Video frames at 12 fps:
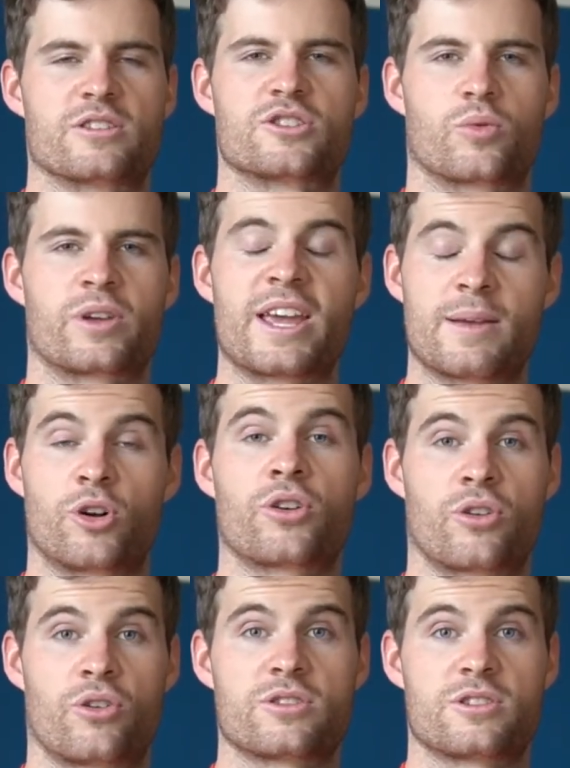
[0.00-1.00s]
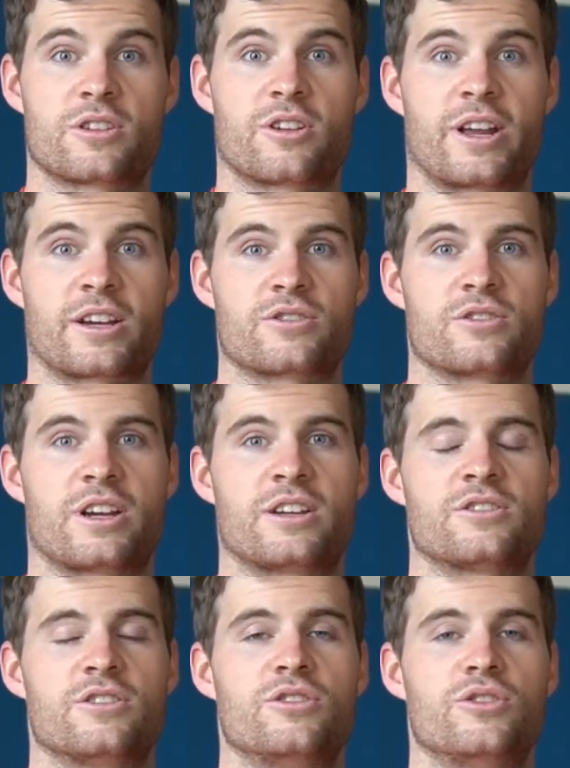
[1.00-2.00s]
So cable curls is a good exercise
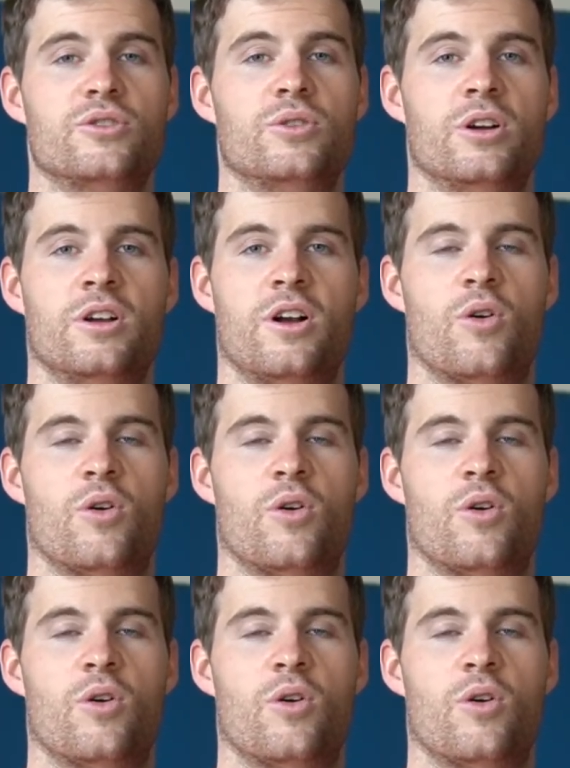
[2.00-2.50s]
to do,